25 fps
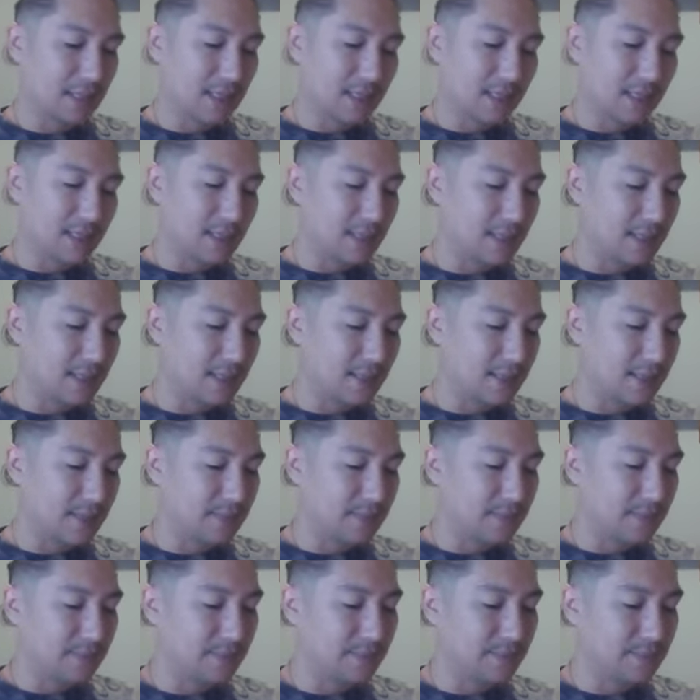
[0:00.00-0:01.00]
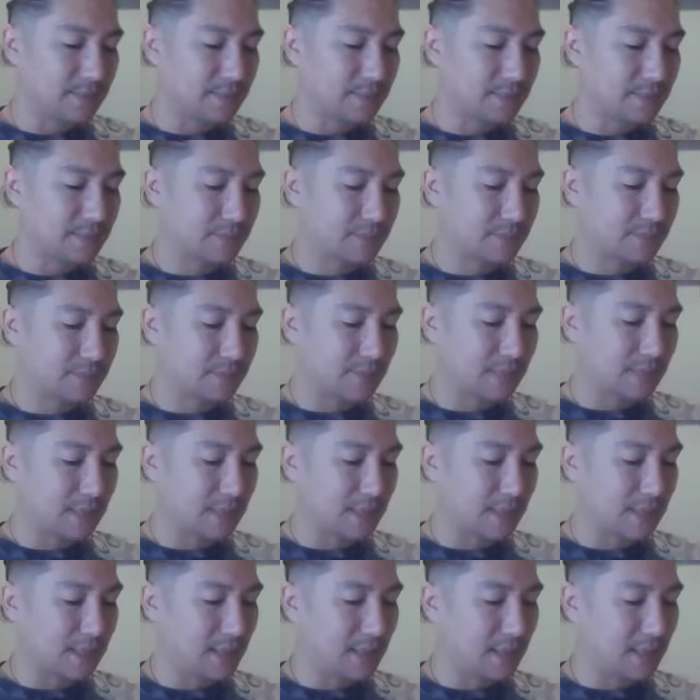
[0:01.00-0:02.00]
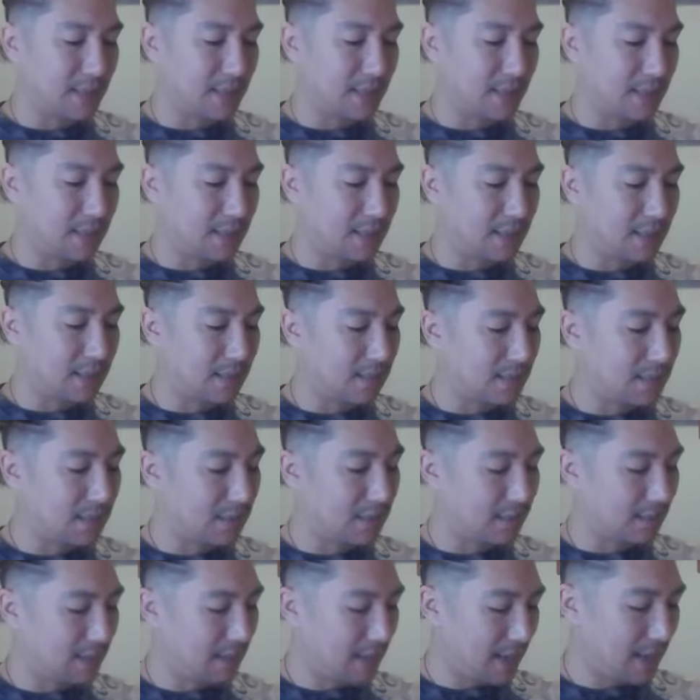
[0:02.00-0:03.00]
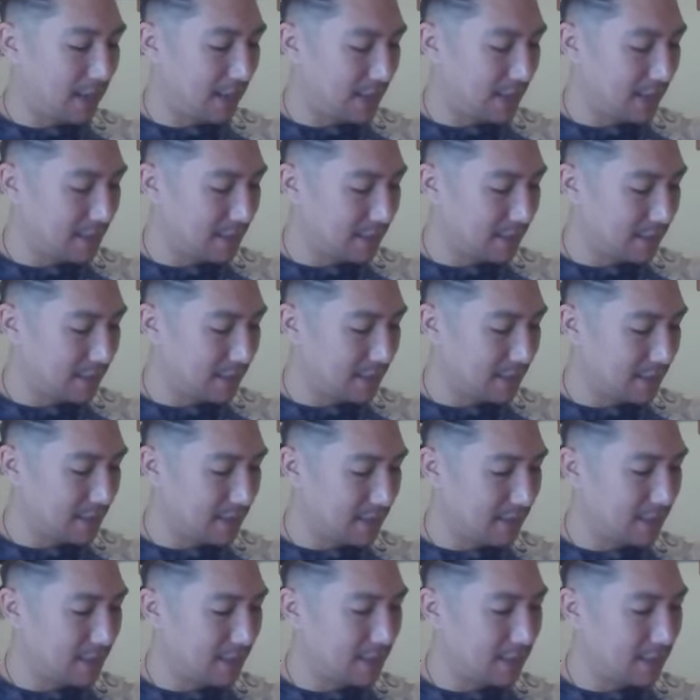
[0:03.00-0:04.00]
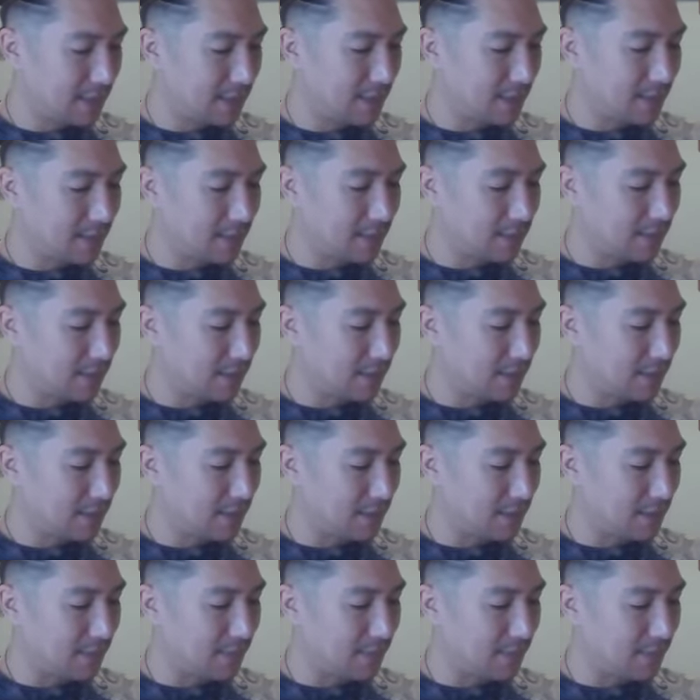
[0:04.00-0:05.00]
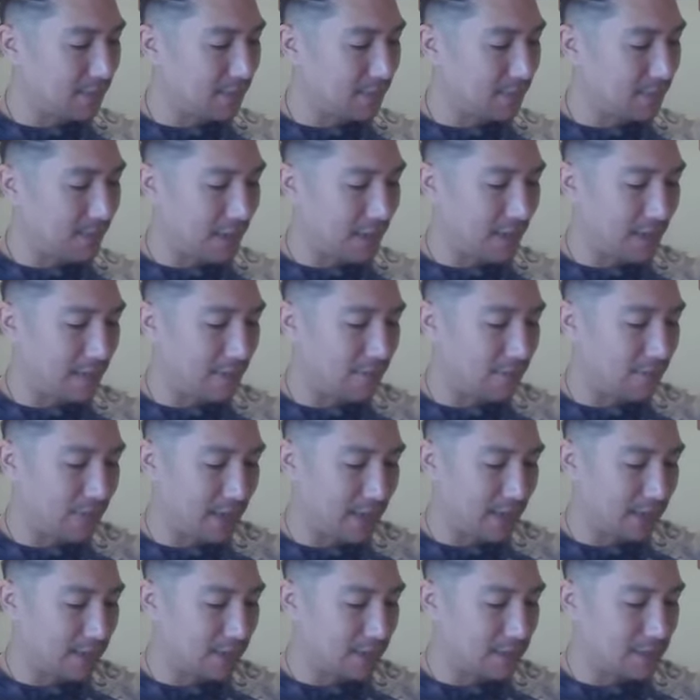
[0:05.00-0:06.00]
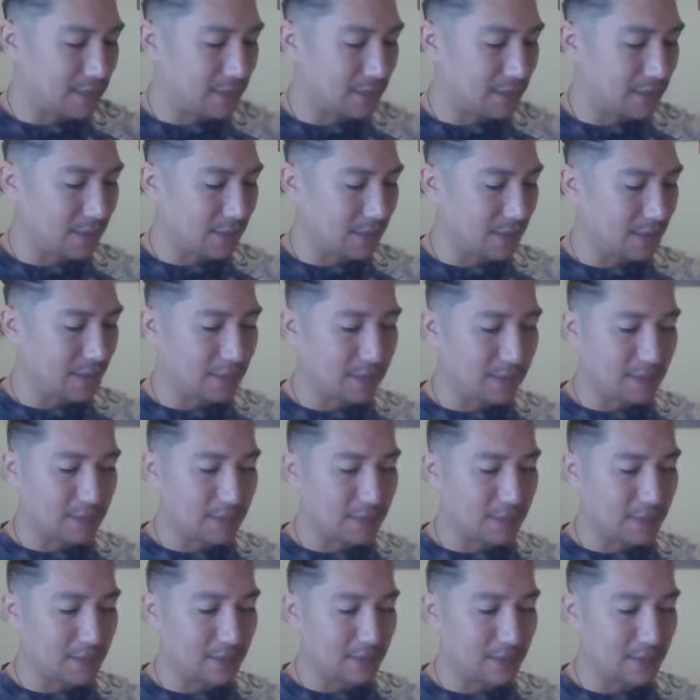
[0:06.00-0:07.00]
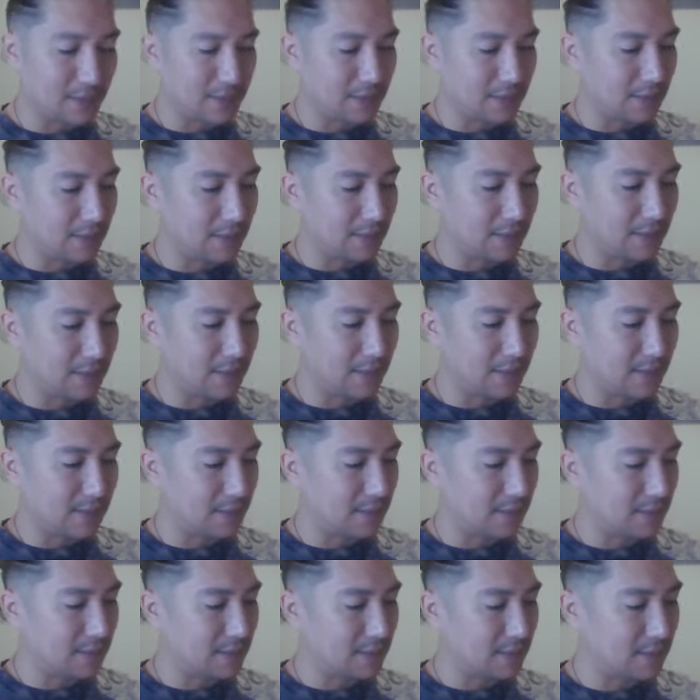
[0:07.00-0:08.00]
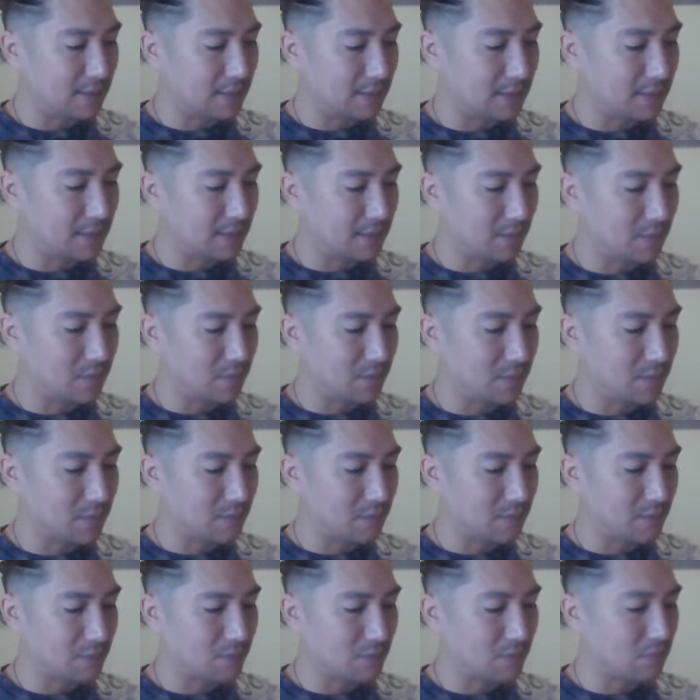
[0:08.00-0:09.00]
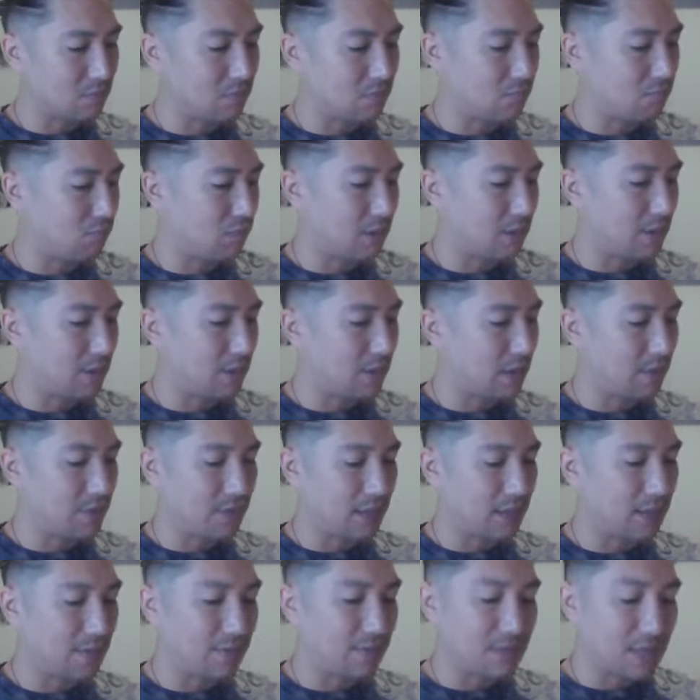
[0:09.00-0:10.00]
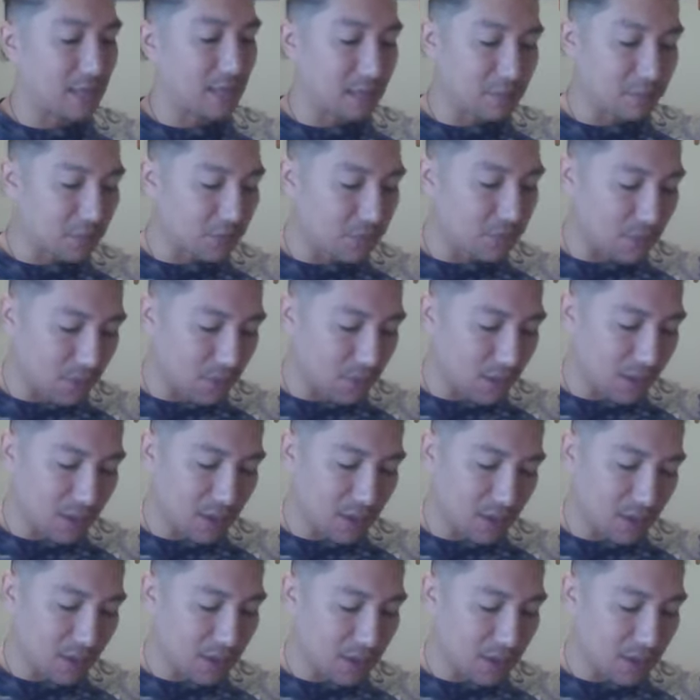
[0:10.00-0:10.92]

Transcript: Um, and yeah, I think it, I'm fine to do it, and it seems, I've done it before.